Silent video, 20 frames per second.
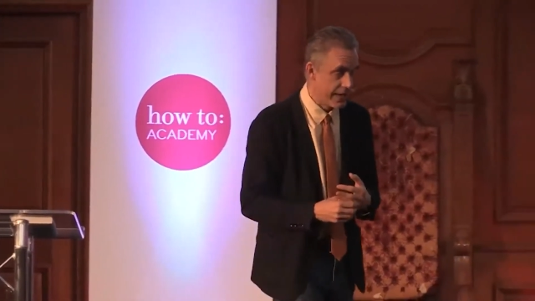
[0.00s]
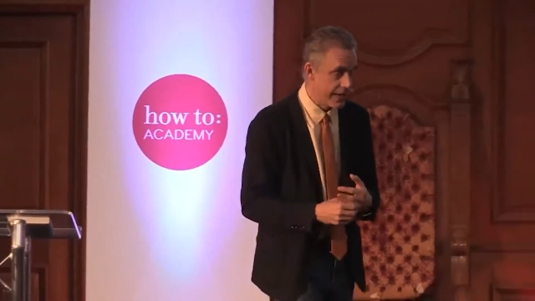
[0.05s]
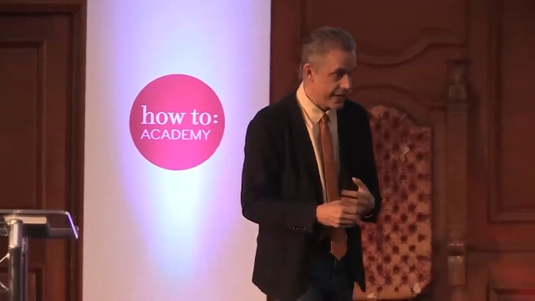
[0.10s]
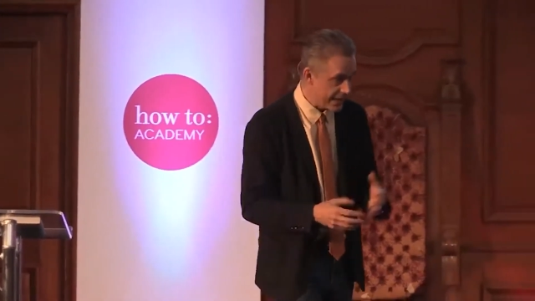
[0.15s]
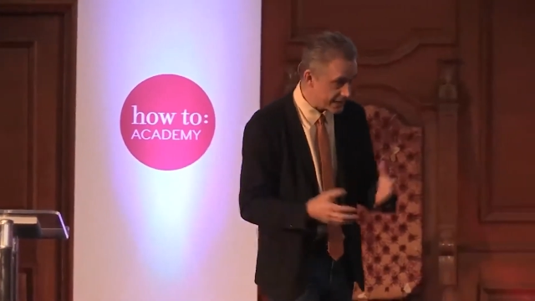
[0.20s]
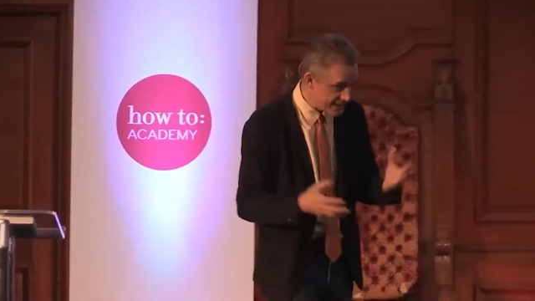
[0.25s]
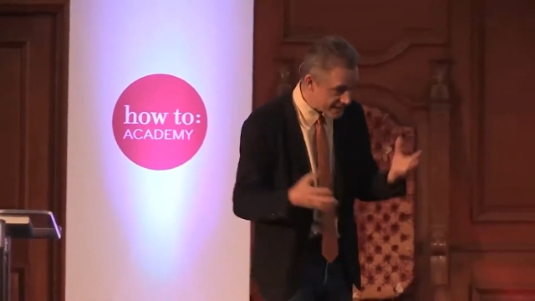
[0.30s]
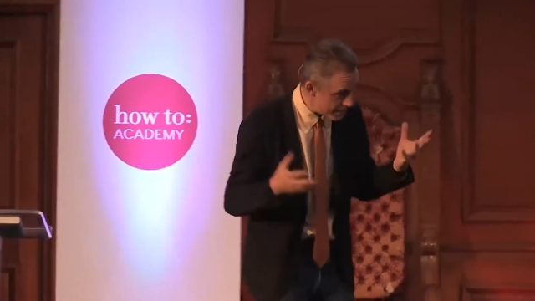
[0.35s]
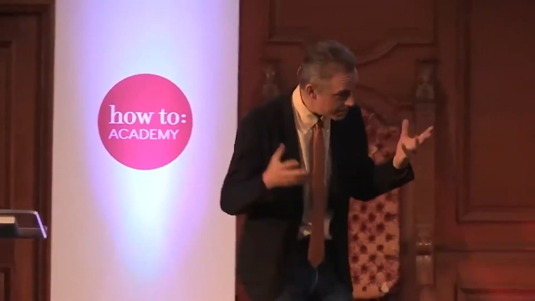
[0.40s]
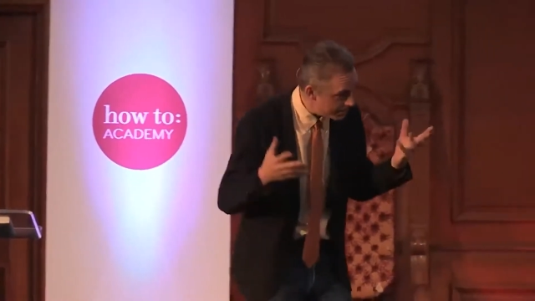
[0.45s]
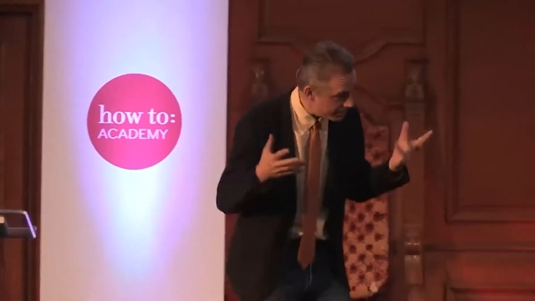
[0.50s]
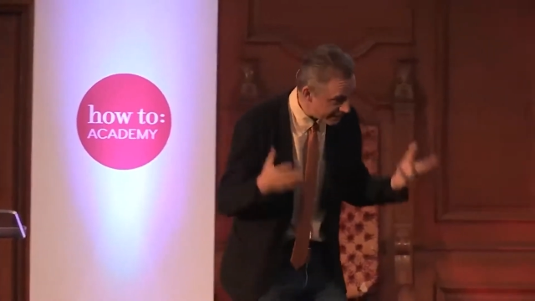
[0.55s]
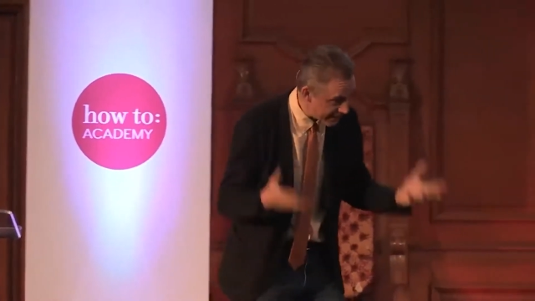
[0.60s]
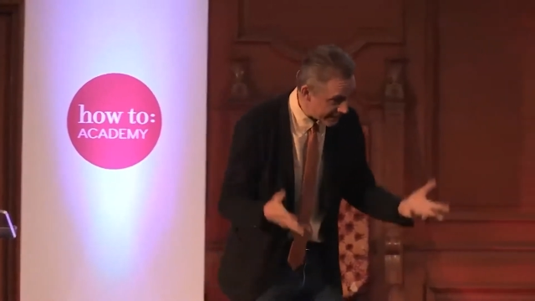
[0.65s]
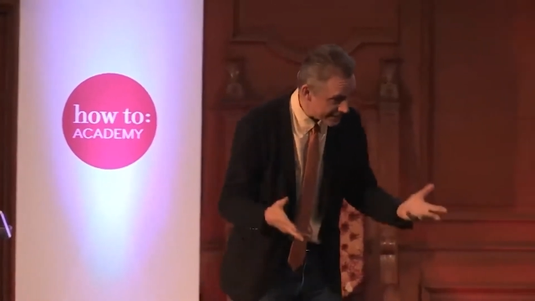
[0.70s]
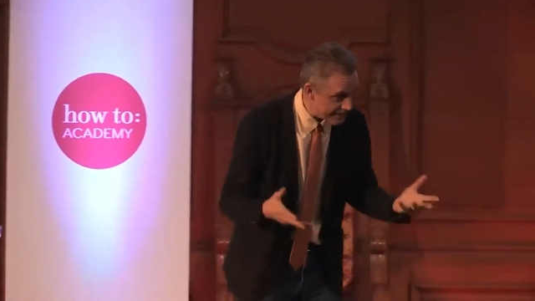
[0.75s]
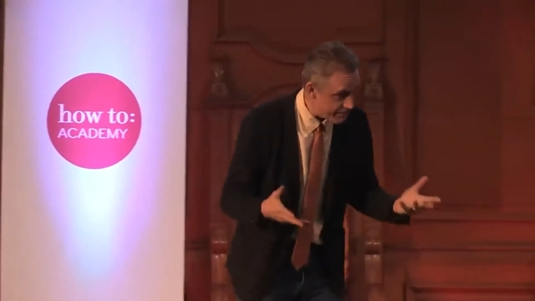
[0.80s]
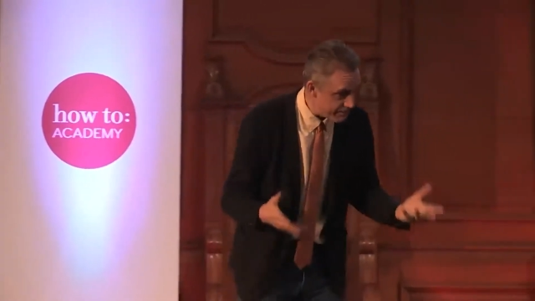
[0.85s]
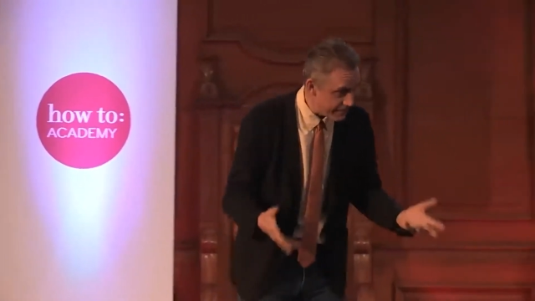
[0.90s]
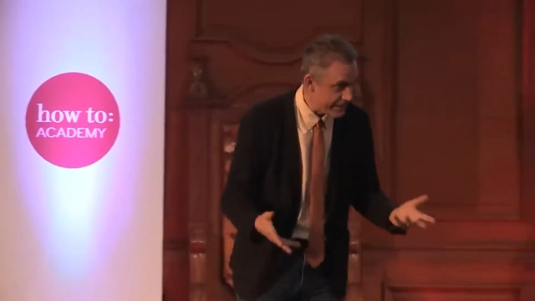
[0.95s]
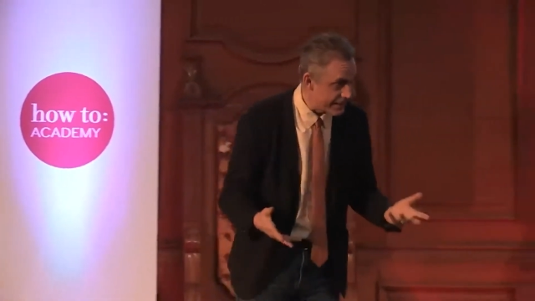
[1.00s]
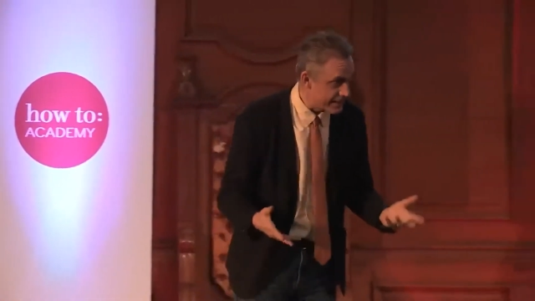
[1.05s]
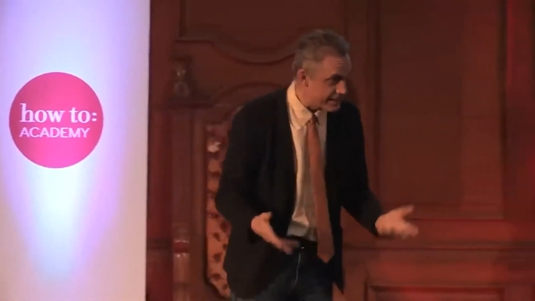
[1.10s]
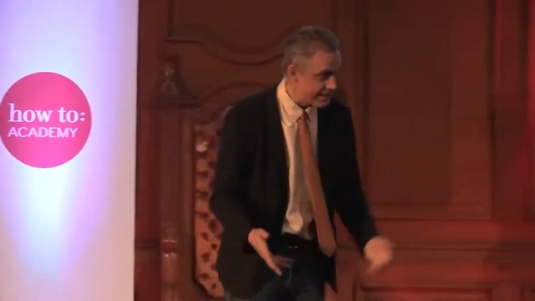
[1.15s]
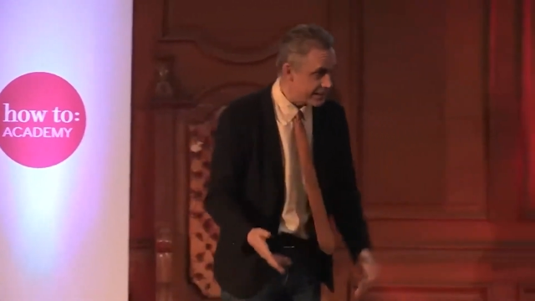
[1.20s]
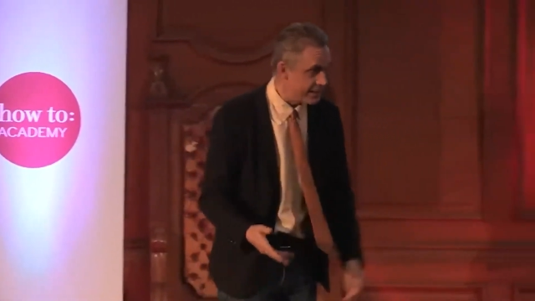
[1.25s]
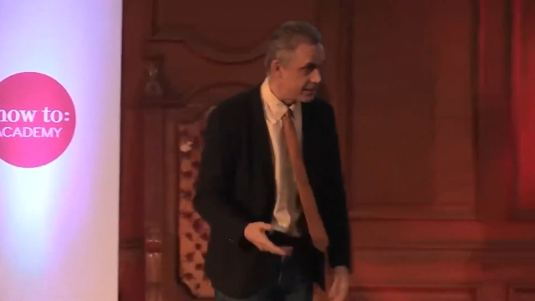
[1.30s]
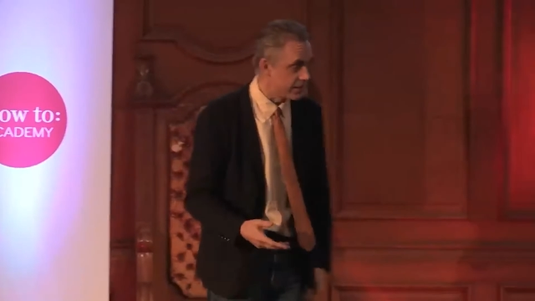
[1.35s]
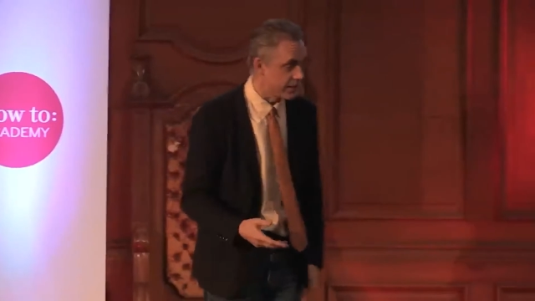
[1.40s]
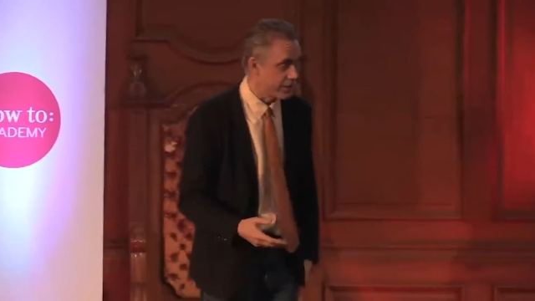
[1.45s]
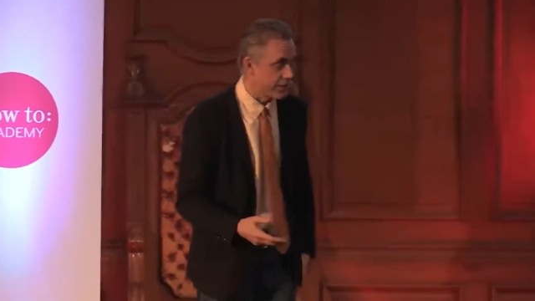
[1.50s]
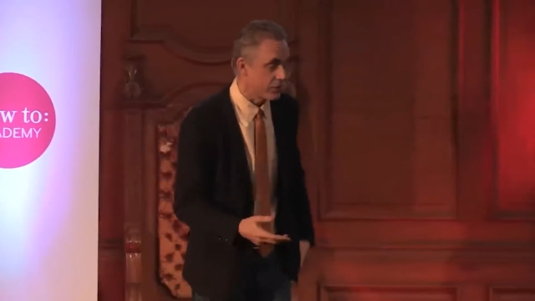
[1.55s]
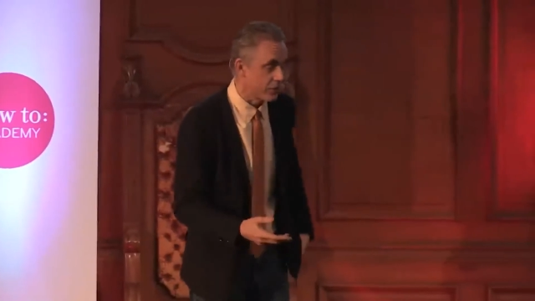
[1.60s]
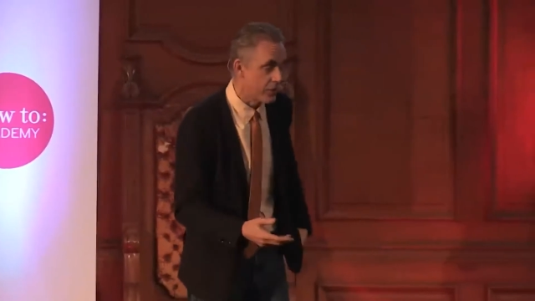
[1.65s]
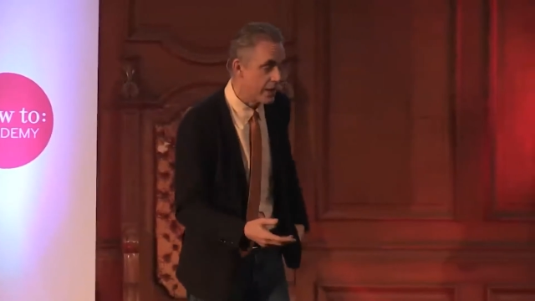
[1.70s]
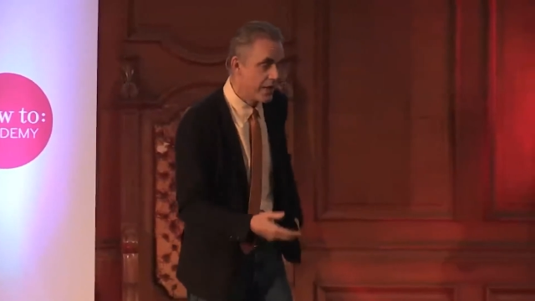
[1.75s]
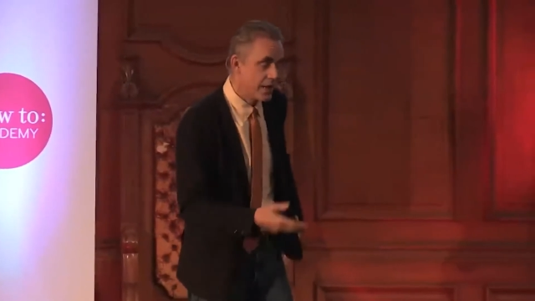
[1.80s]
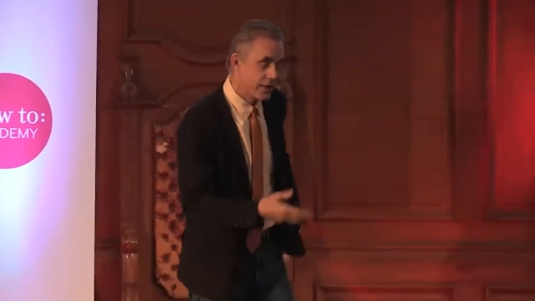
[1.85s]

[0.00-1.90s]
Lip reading: It's a bloody big deal, you know,